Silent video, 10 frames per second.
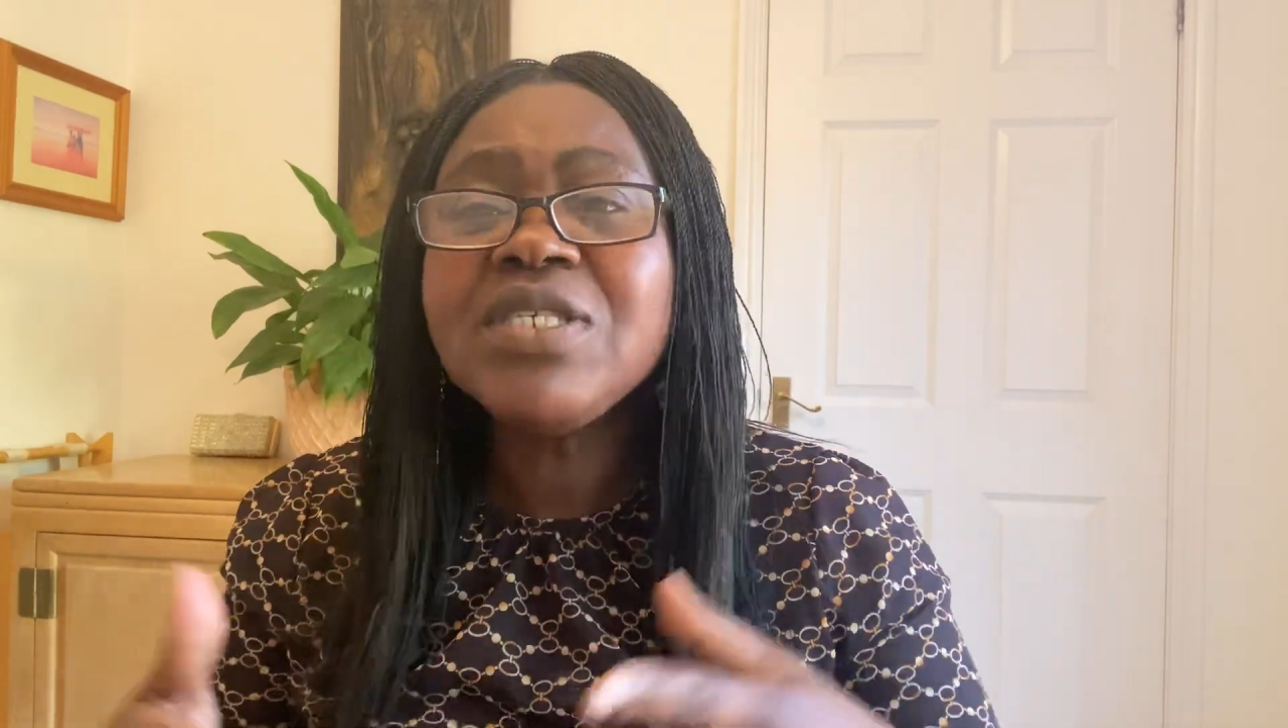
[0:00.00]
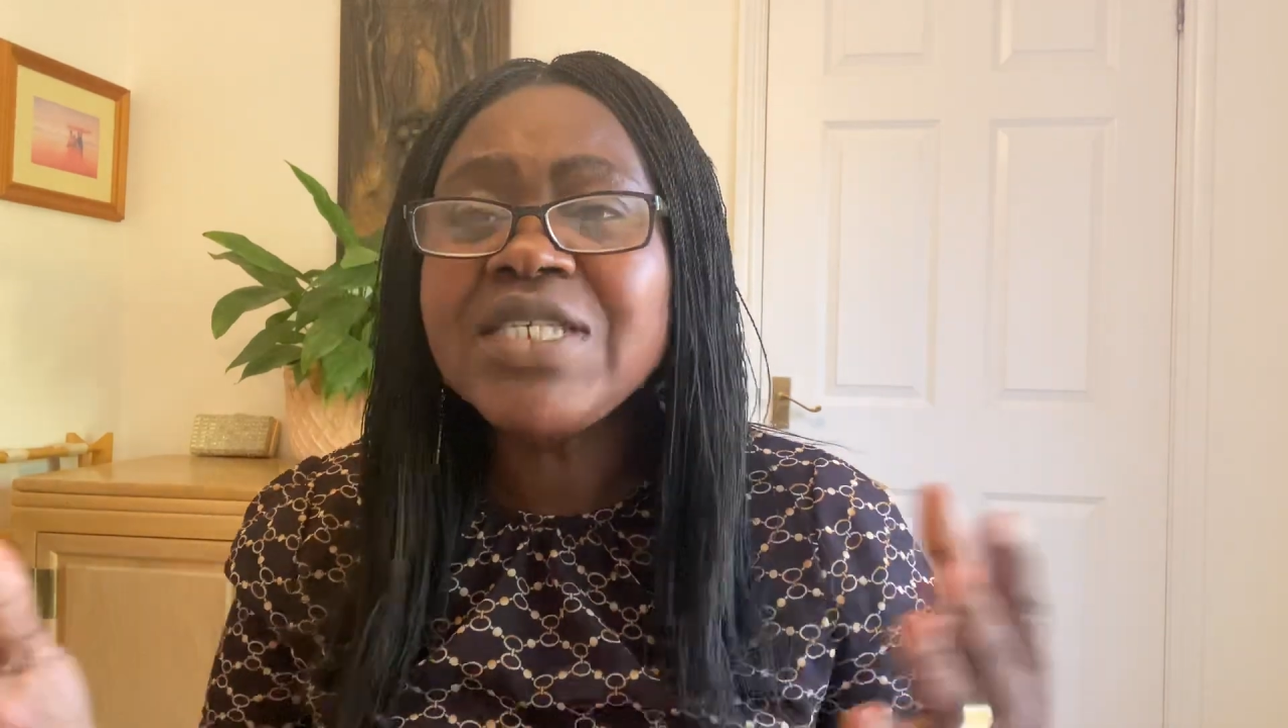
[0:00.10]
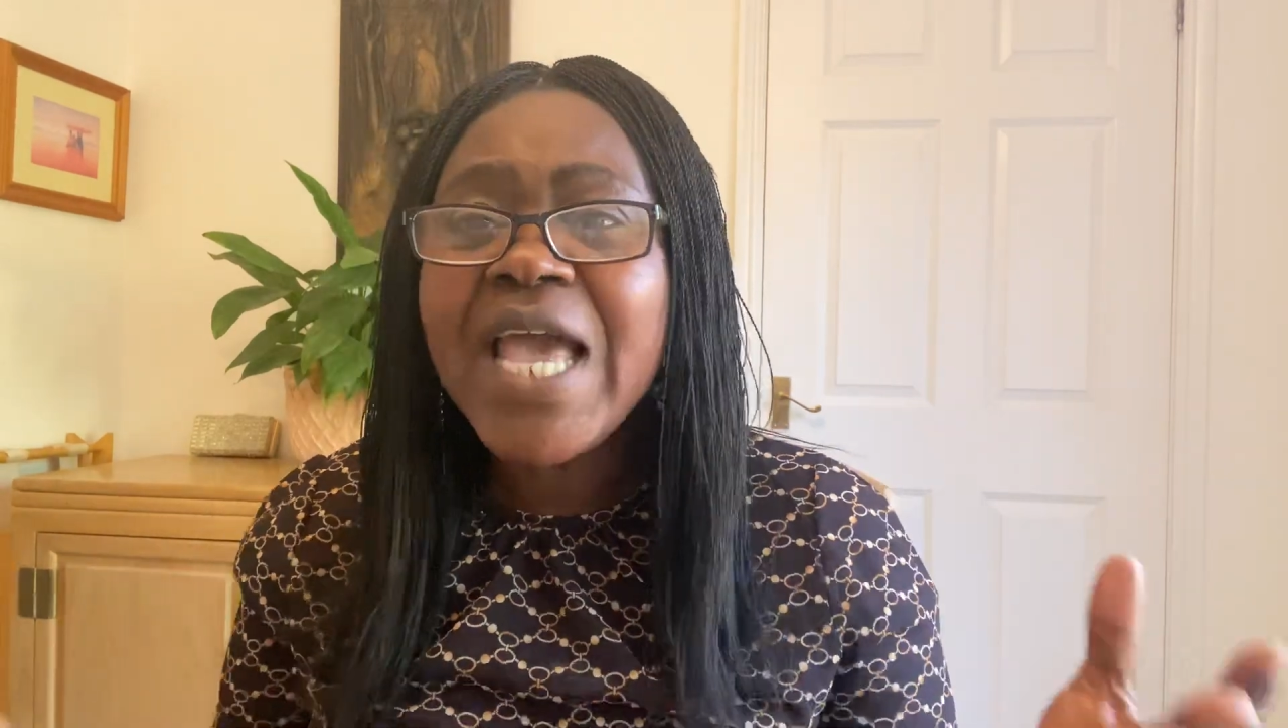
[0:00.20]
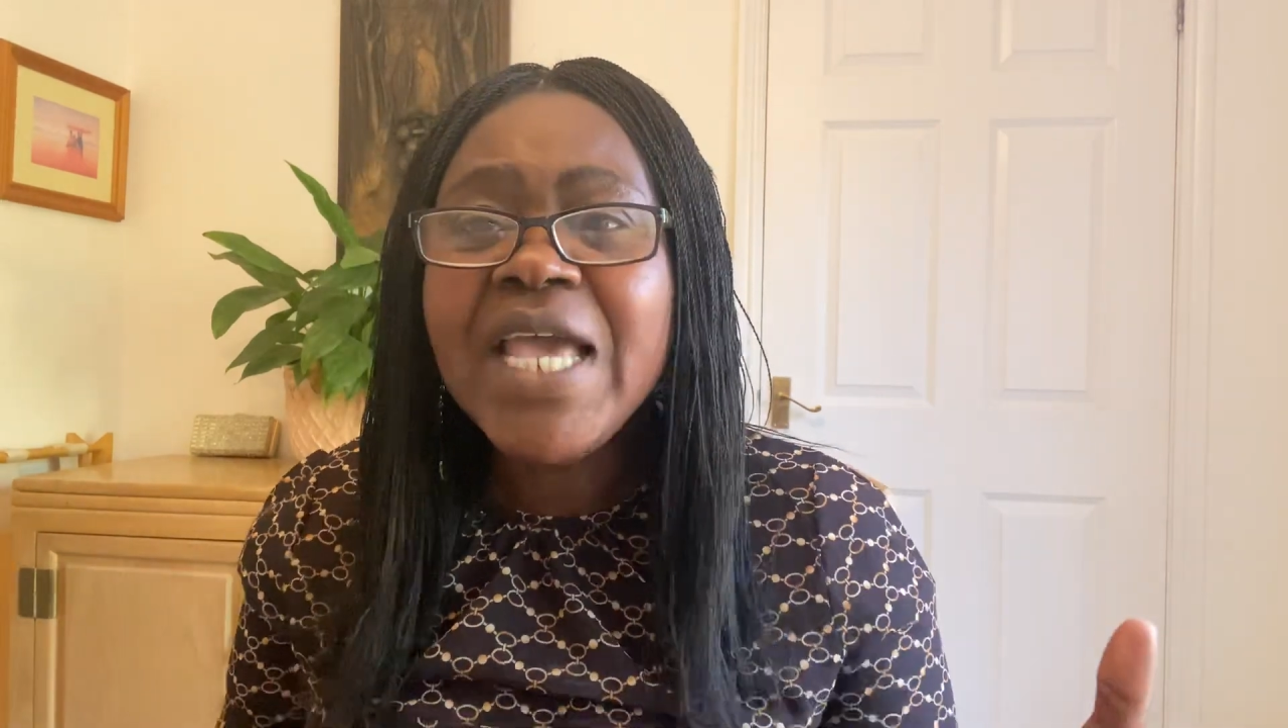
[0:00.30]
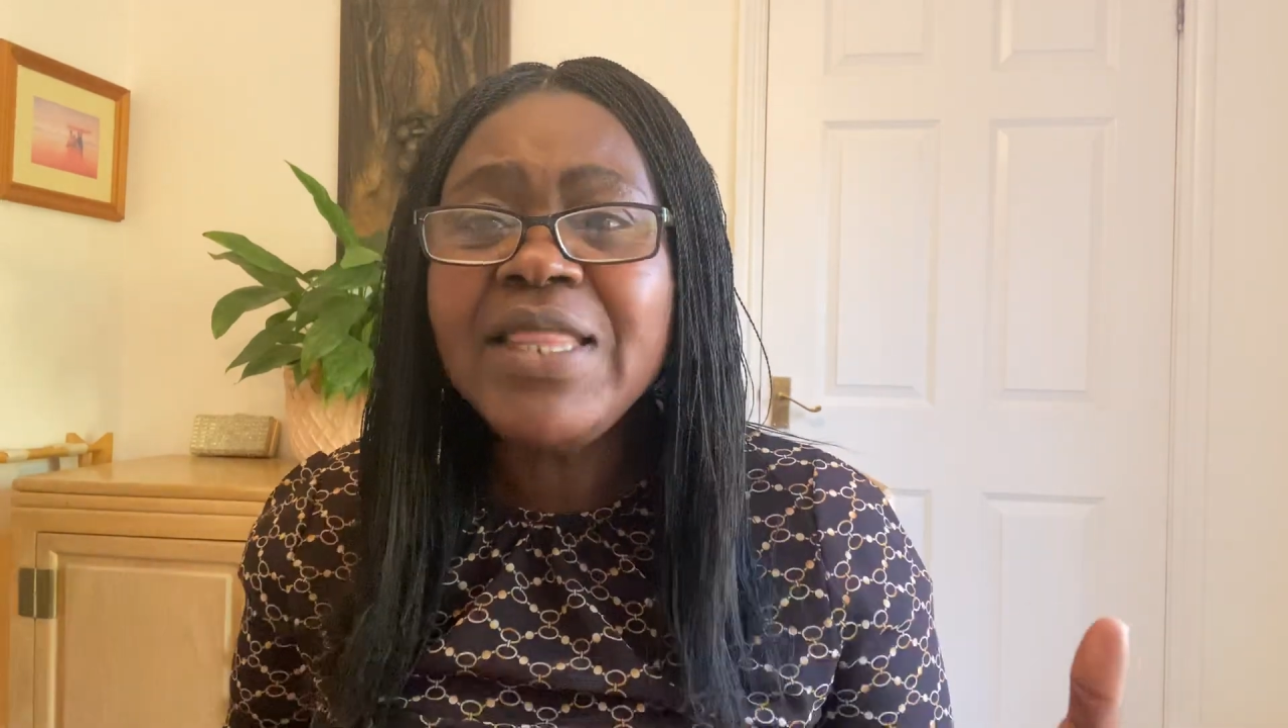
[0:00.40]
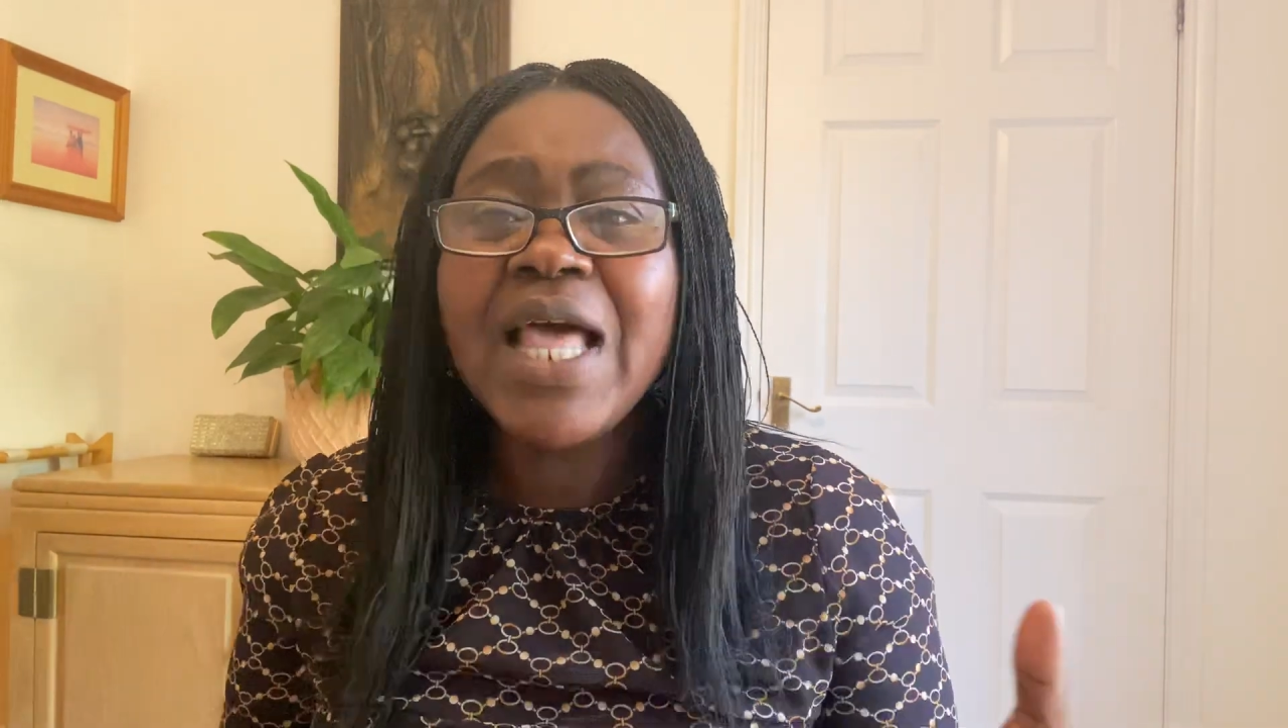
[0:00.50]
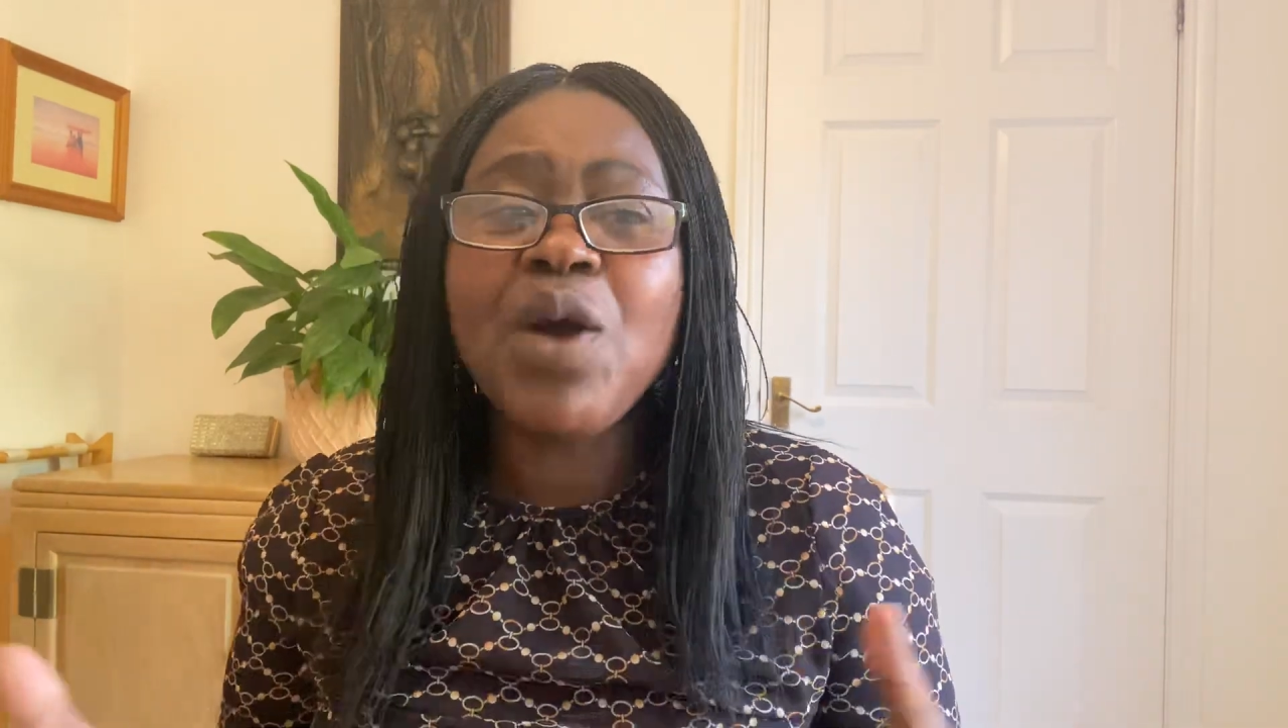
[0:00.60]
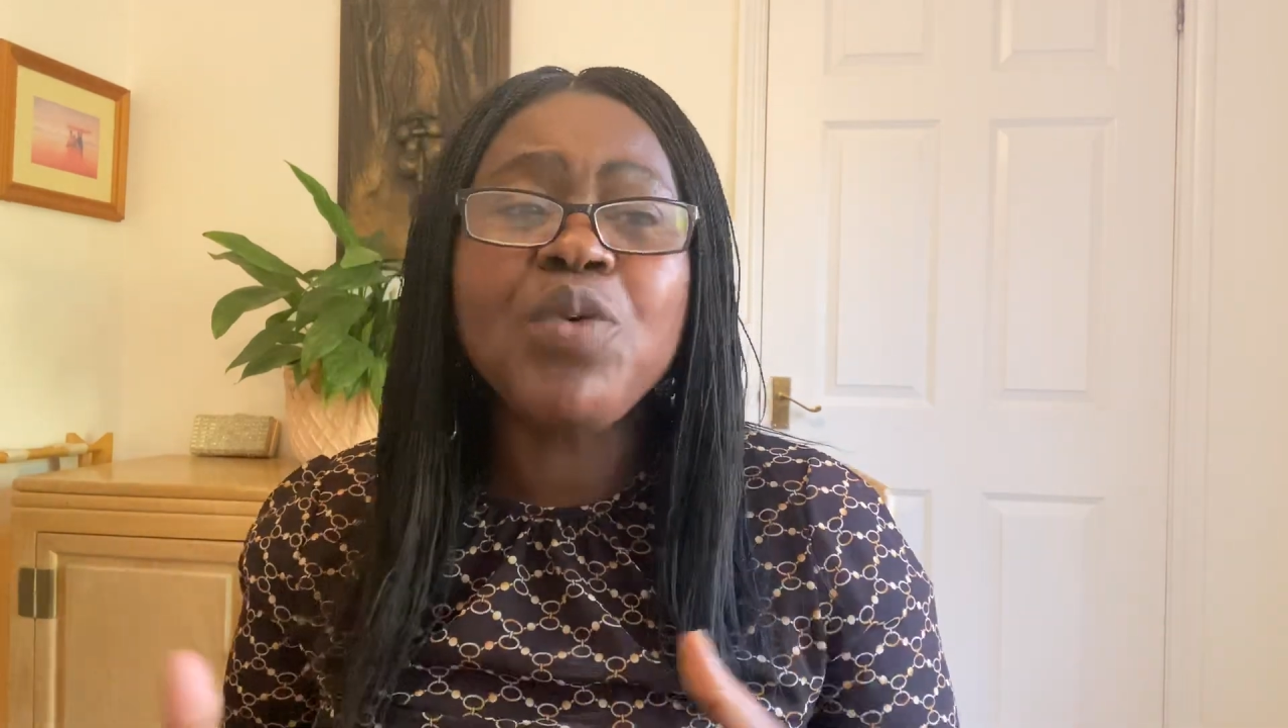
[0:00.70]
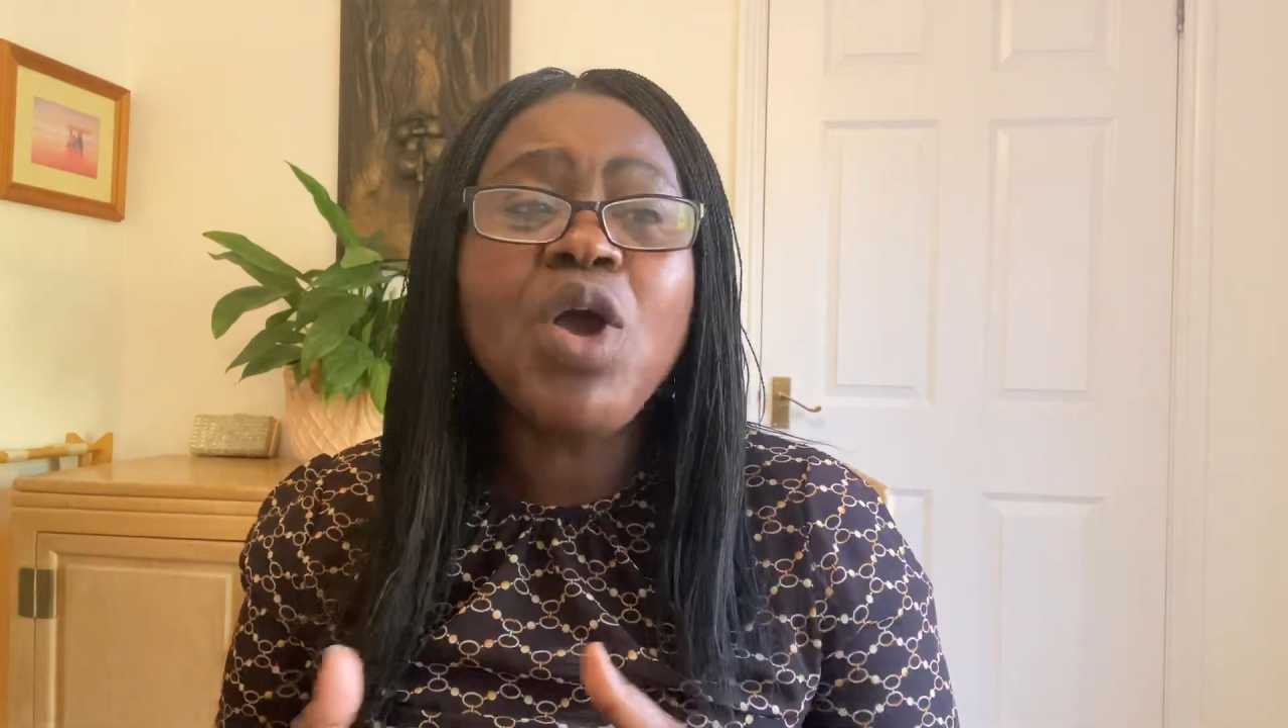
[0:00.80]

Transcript: saying that